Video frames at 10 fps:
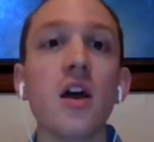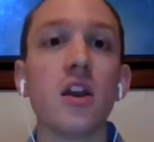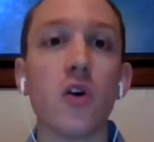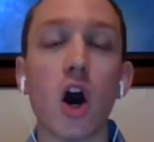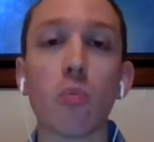
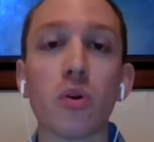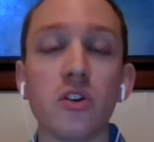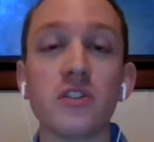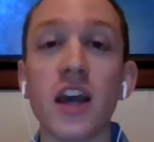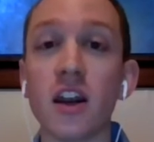help
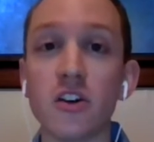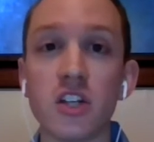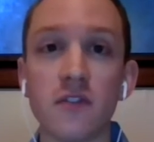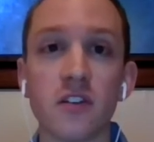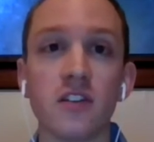produce
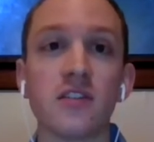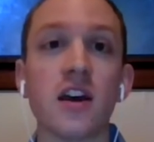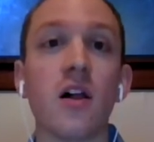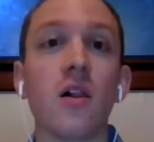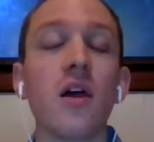energy for the
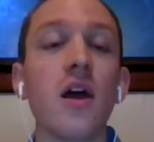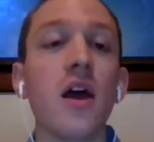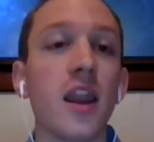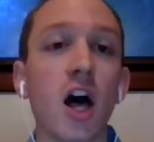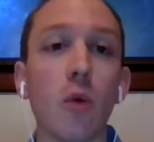cell
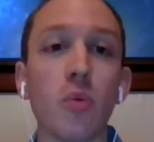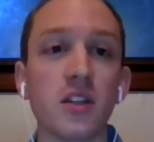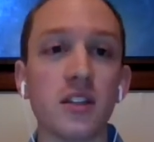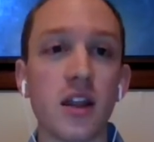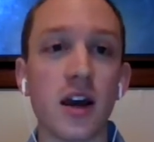and help
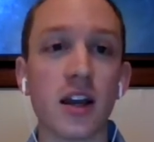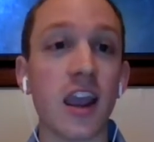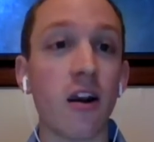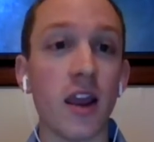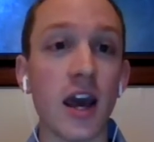it
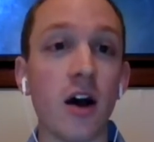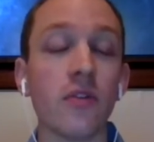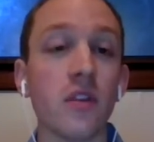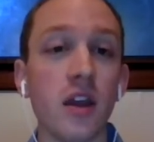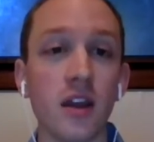carry out
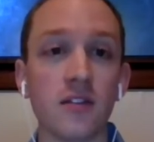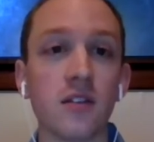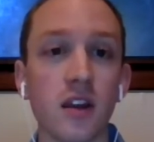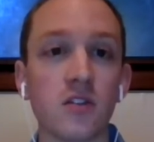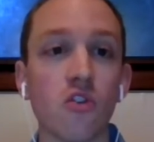
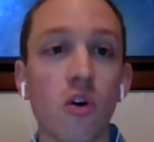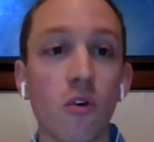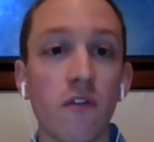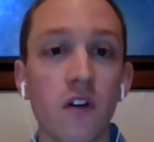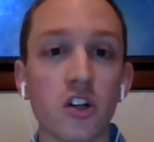its
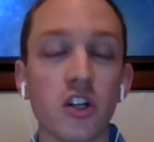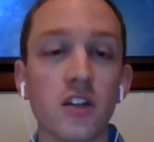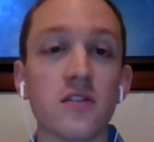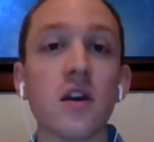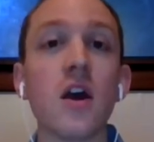normal
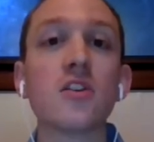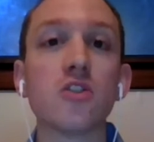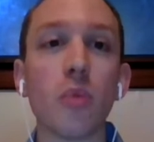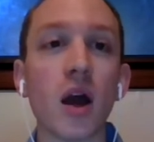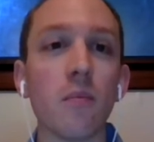functions.
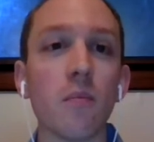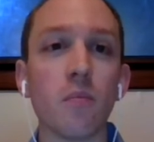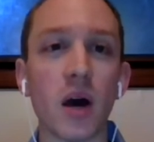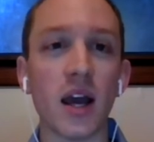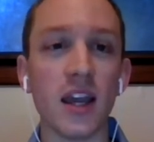So
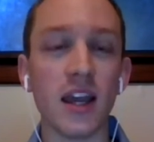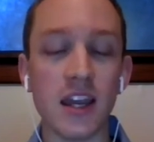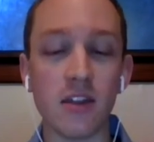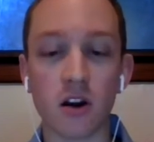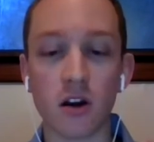by
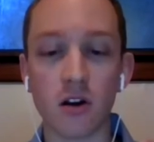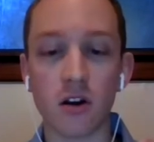either